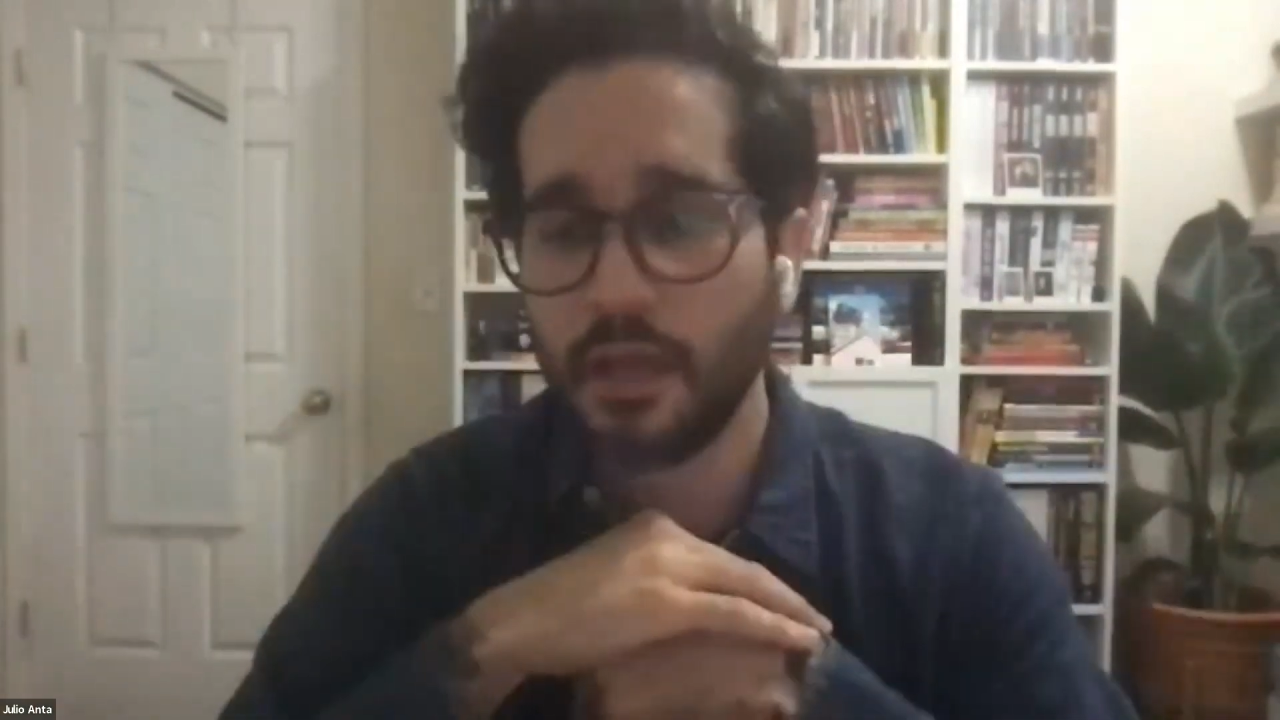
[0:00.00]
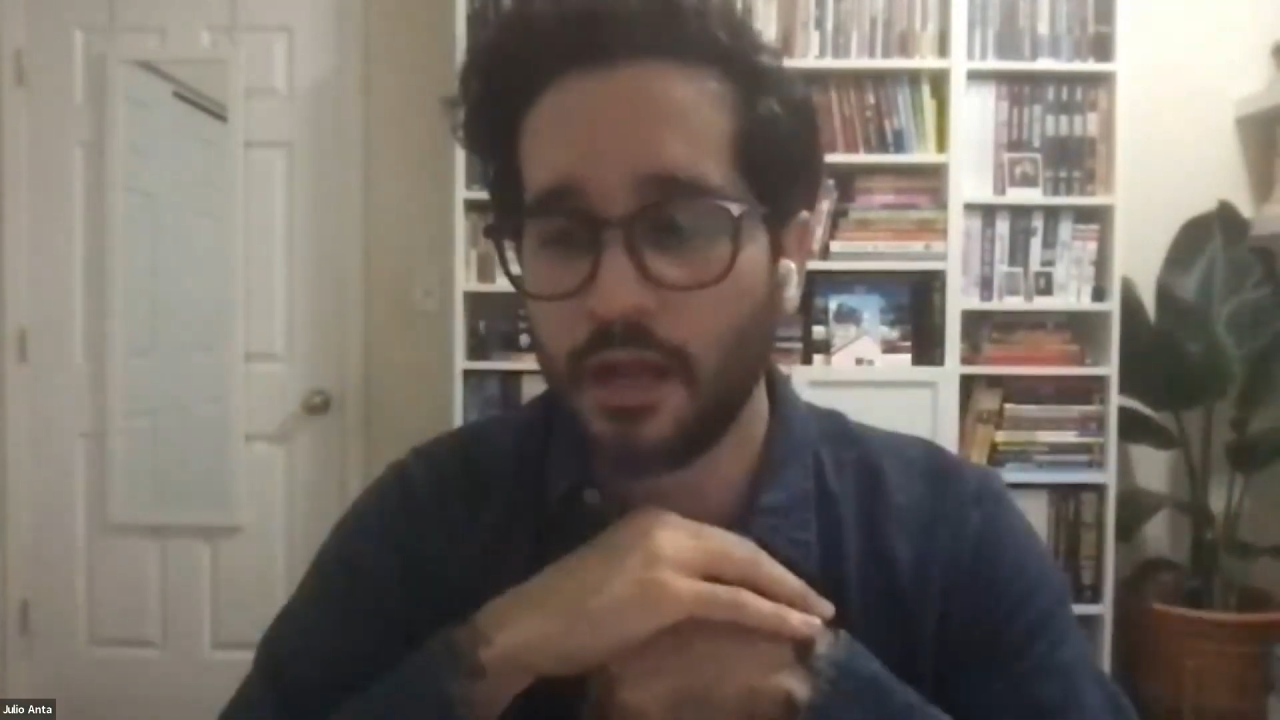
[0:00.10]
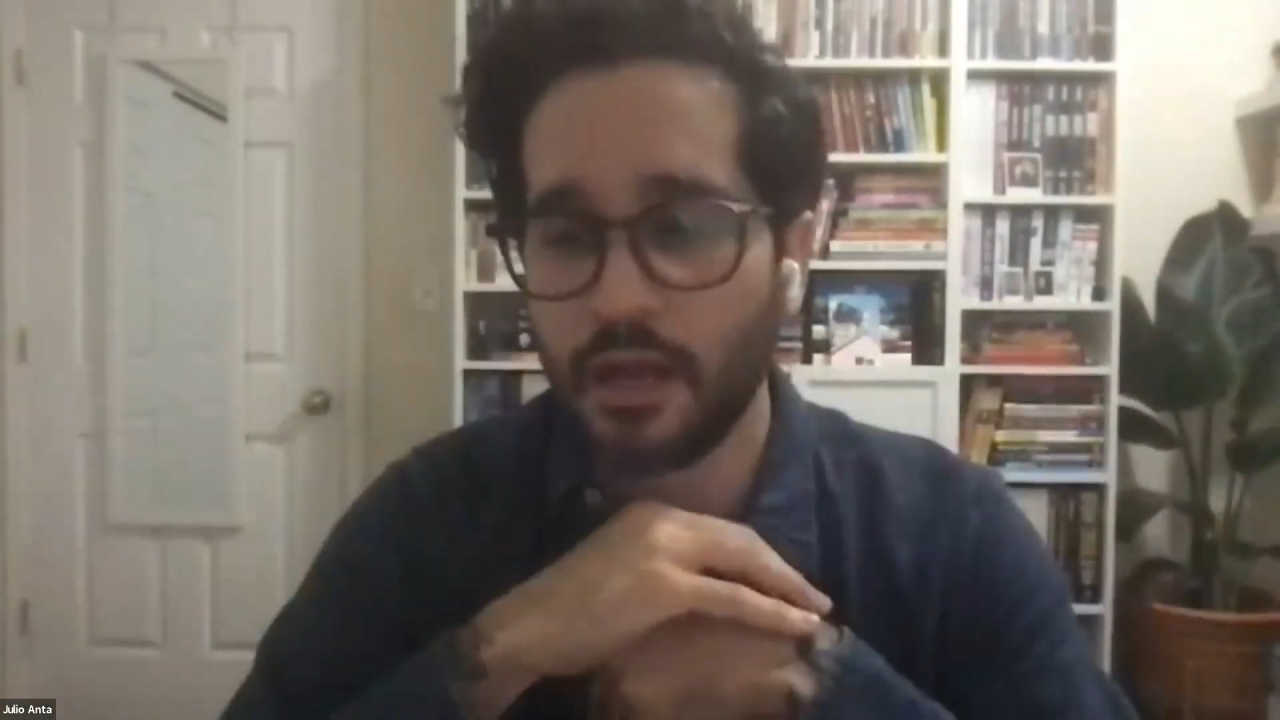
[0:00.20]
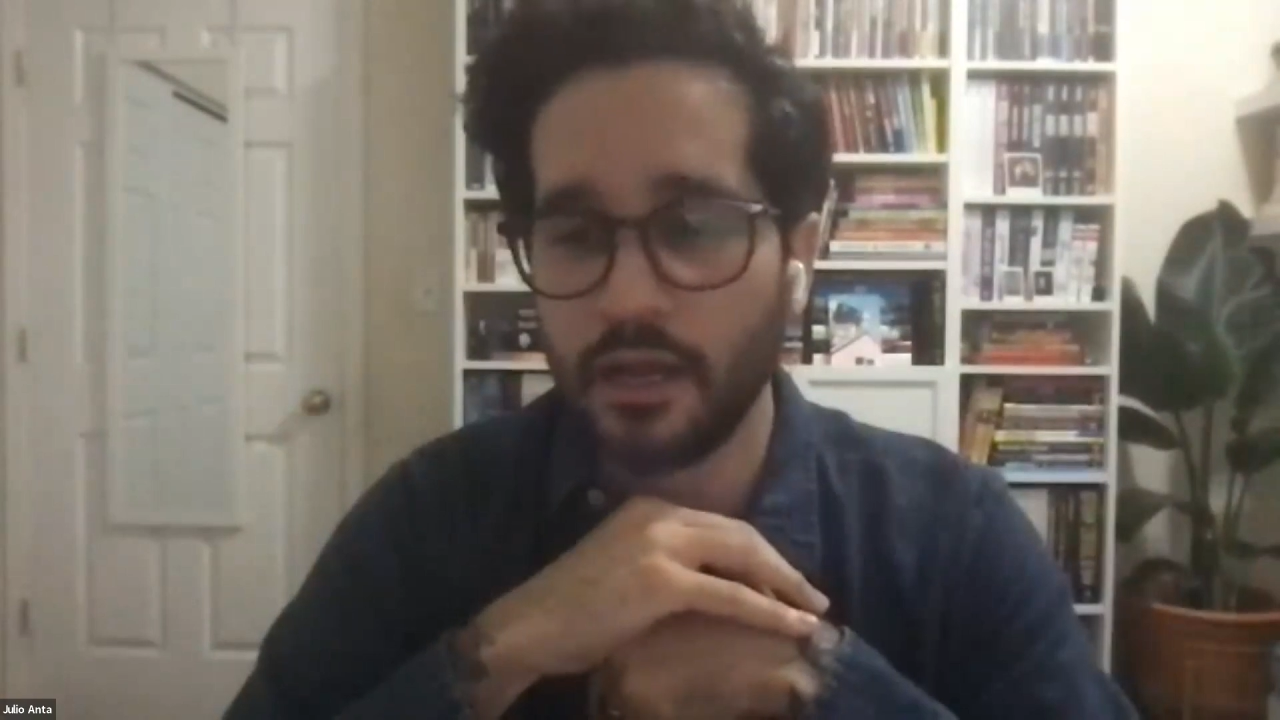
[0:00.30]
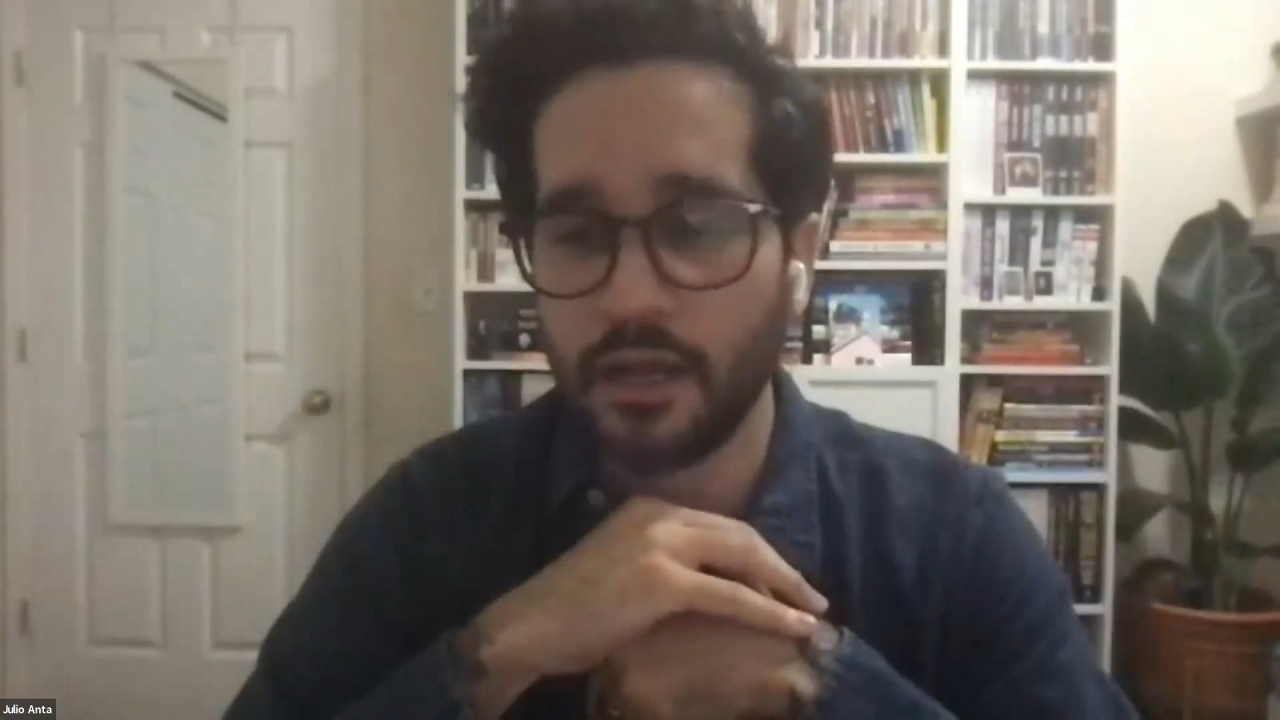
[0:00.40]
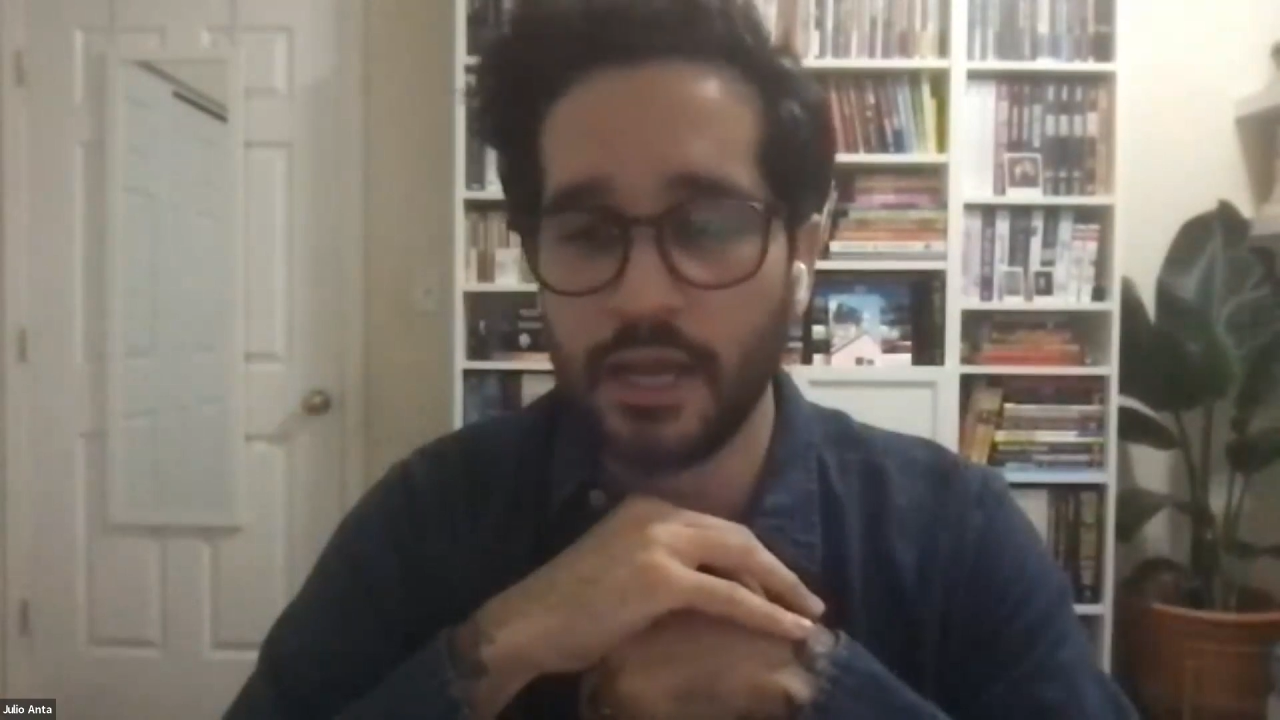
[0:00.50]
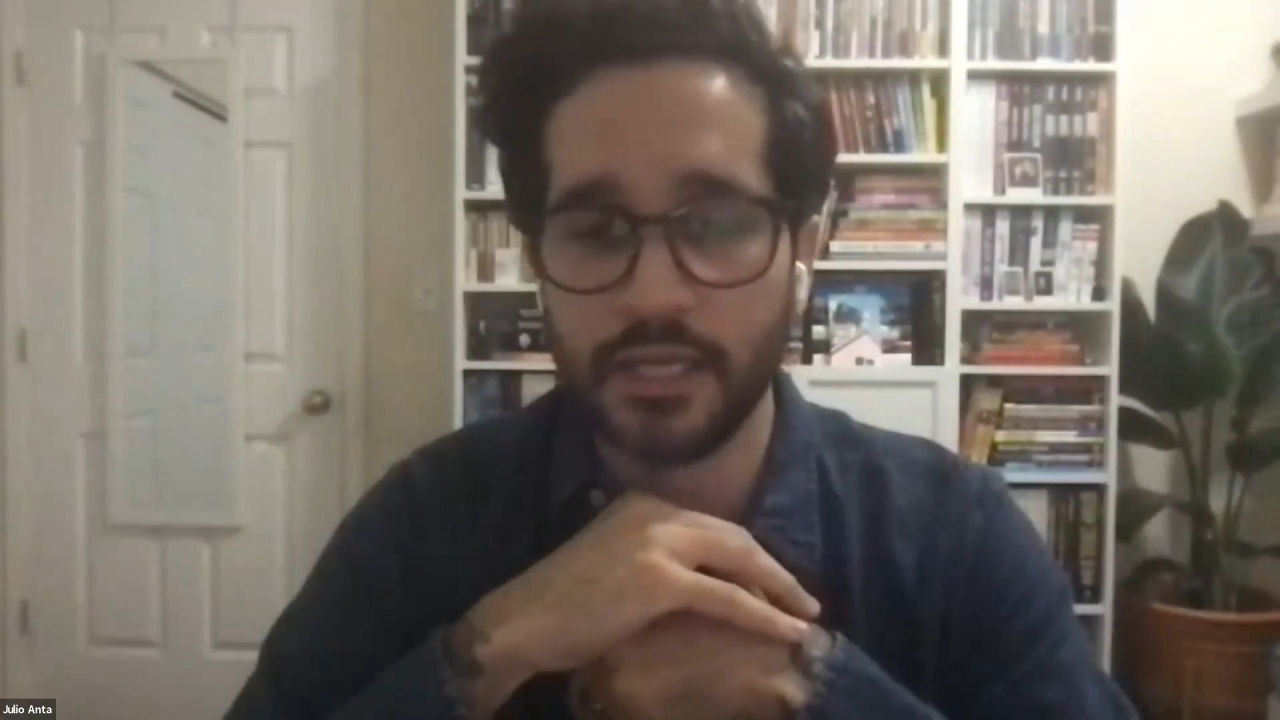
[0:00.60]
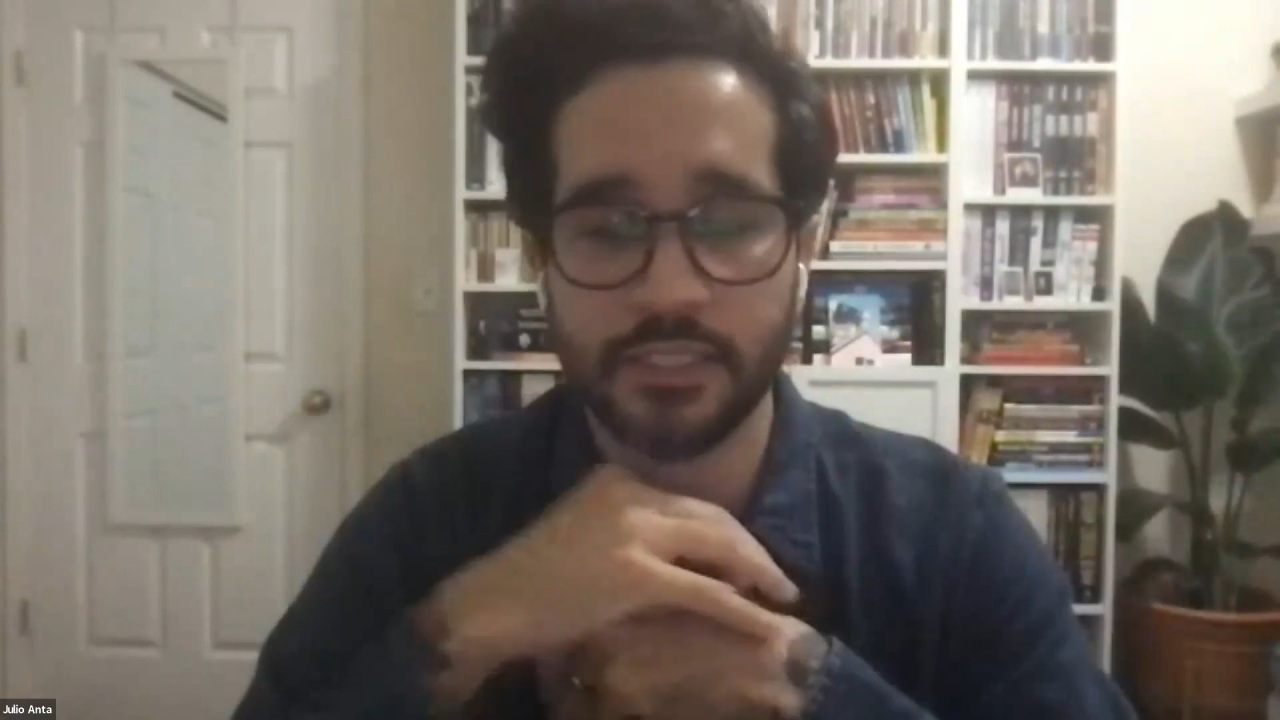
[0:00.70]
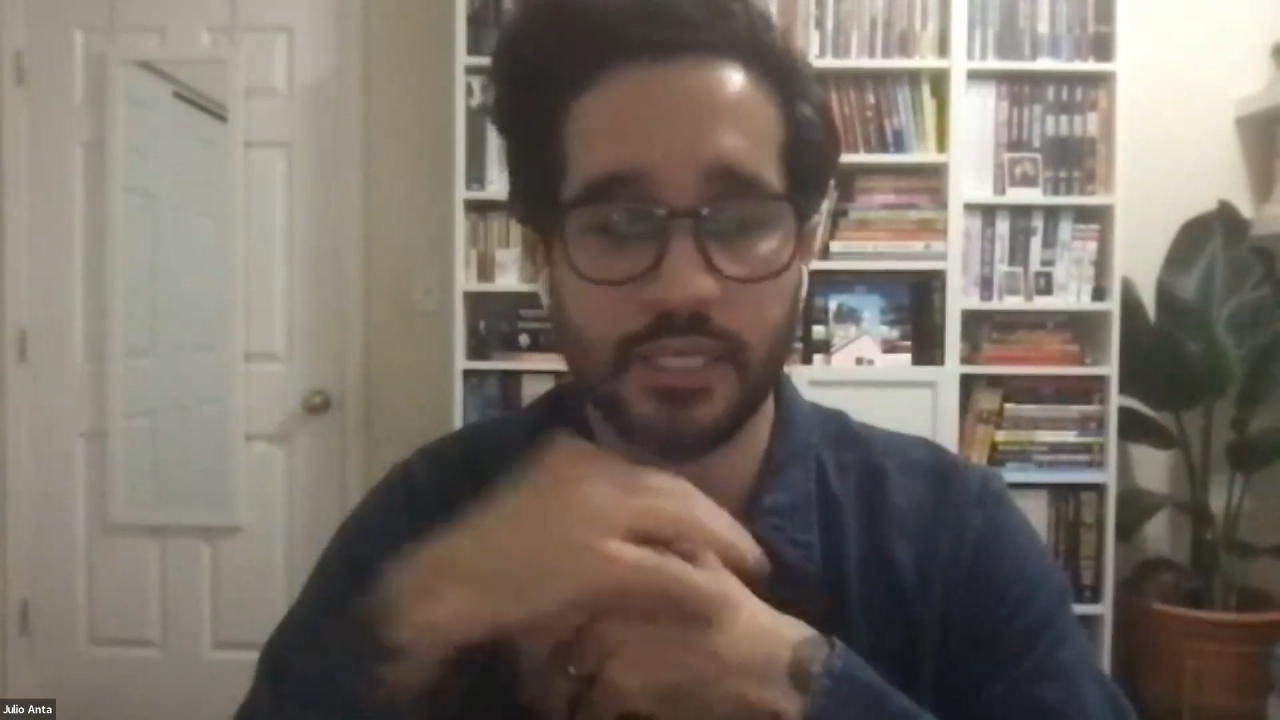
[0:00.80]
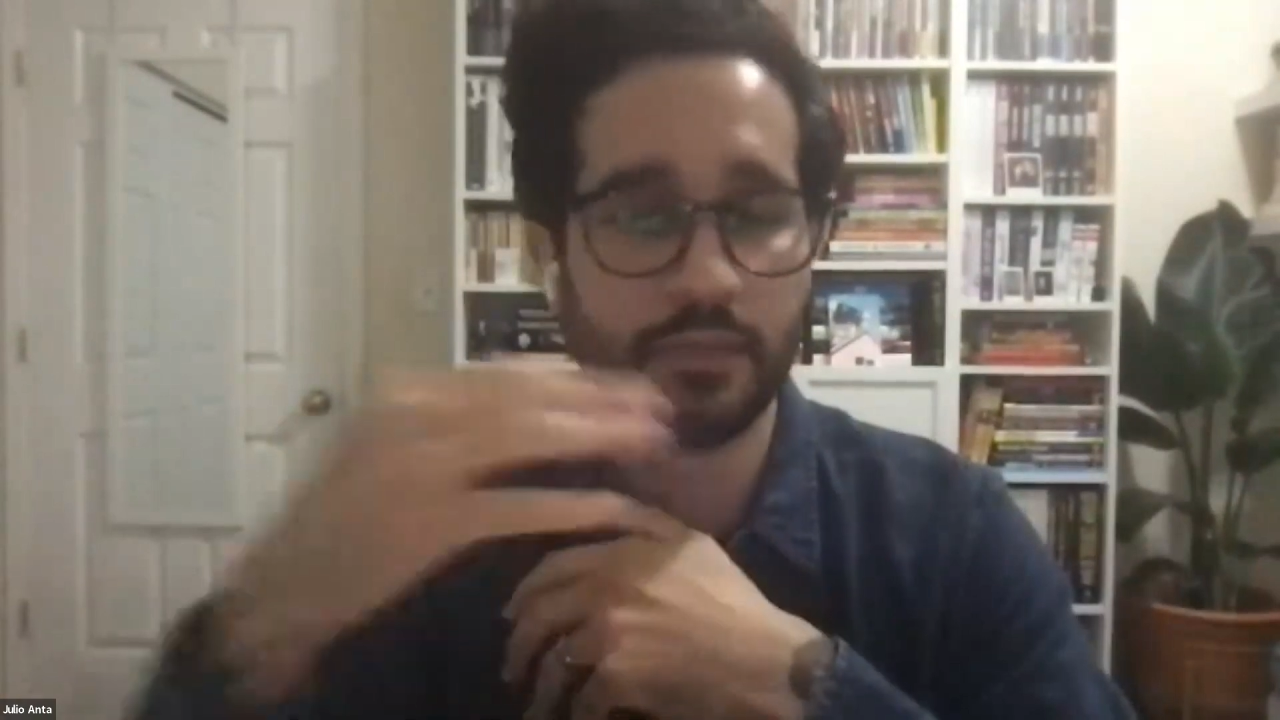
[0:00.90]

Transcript: as